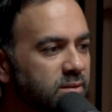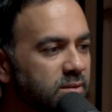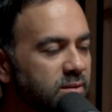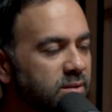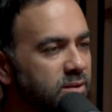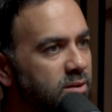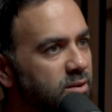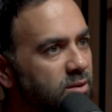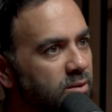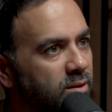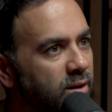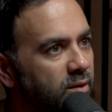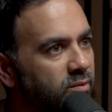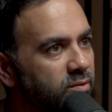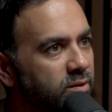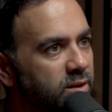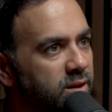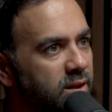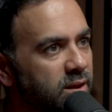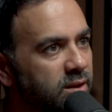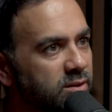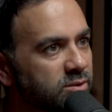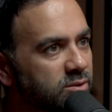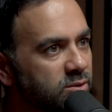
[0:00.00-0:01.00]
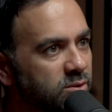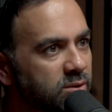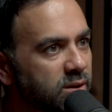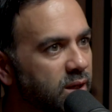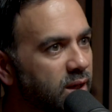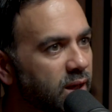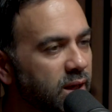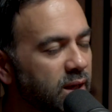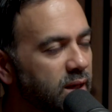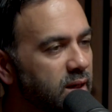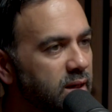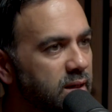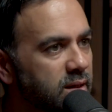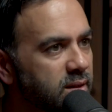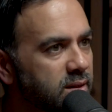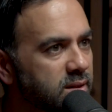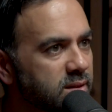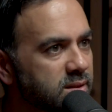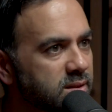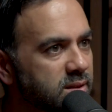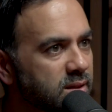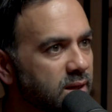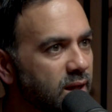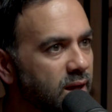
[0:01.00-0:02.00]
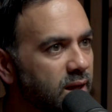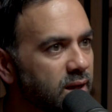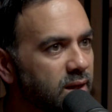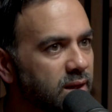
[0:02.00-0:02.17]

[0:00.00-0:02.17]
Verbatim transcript: you know everything's okay and it's yeah. not